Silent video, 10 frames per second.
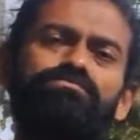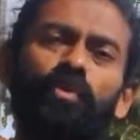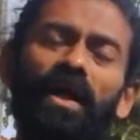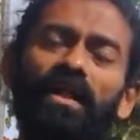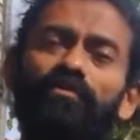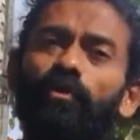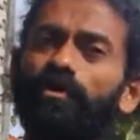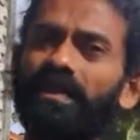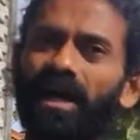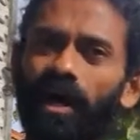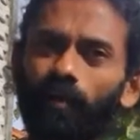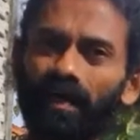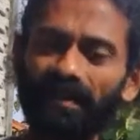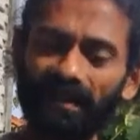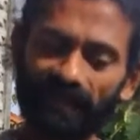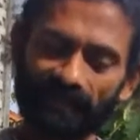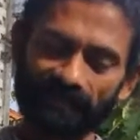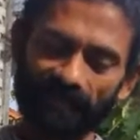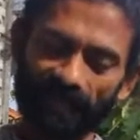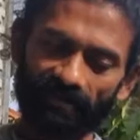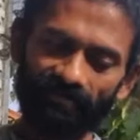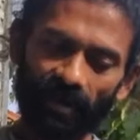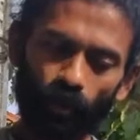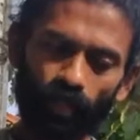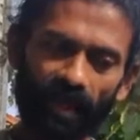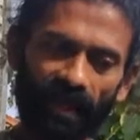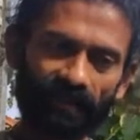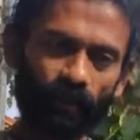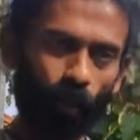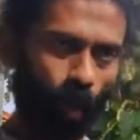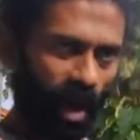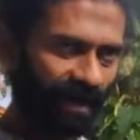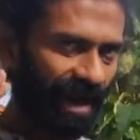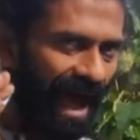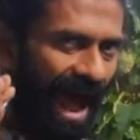12, 14-hour work days. And I found that the one